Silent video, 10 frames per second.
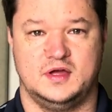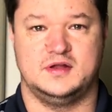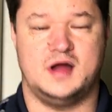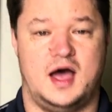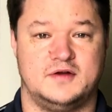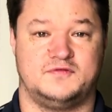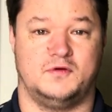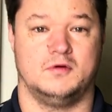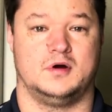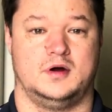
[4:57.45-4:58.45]
not
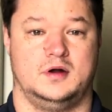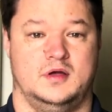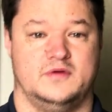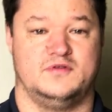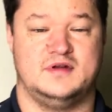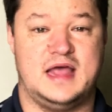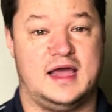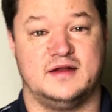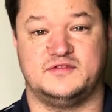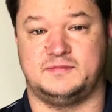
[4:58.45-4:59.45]
for
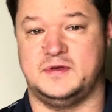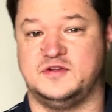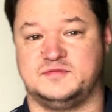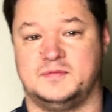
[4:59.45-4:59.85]
negative speech,